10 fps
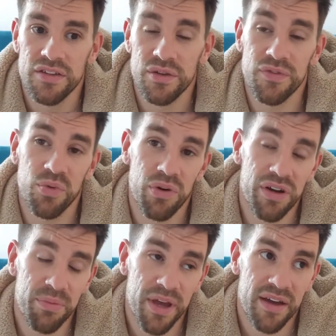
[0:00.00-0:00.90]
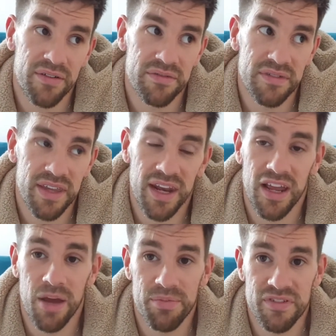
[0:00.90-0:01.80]
So if you're worried about
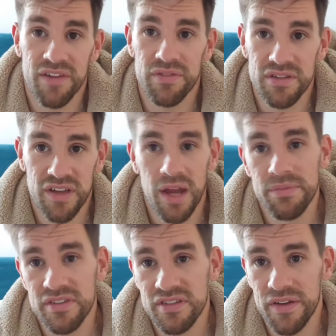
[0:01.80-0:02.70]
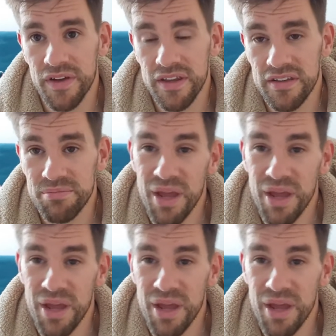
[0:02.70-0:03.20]
getting up several times and stuff like this,